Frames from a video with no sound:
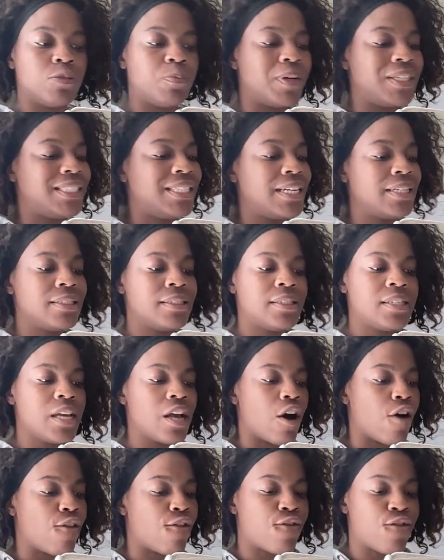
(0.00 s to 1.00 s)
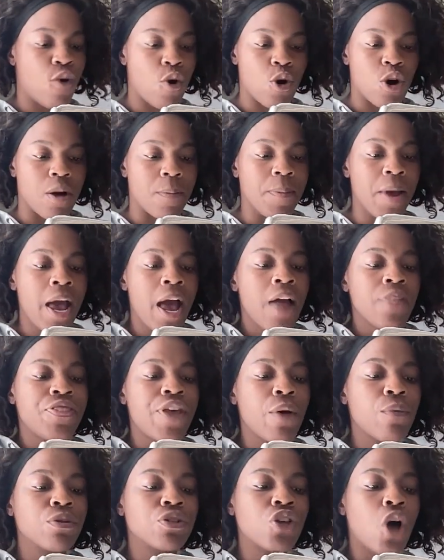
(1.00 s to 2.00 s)
but didn't see a form.
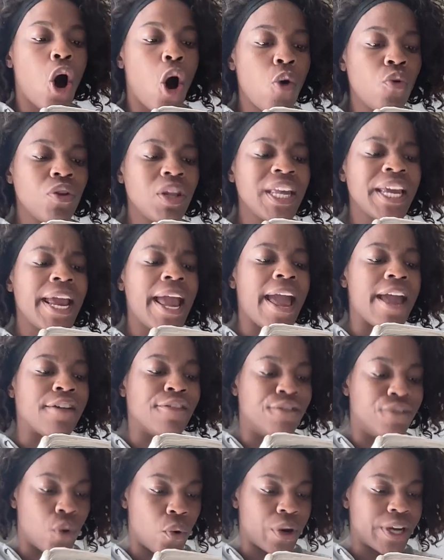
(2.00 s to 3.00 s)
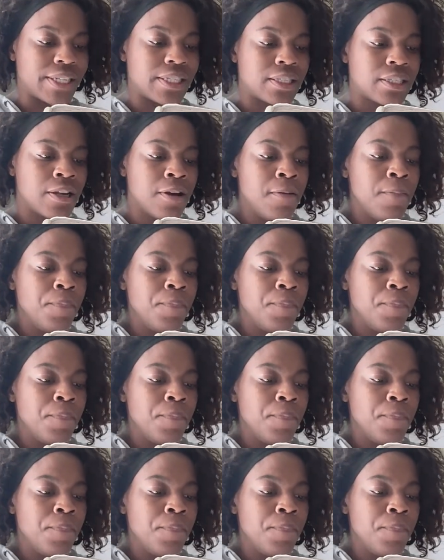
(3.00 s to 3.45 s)
There was only a voice.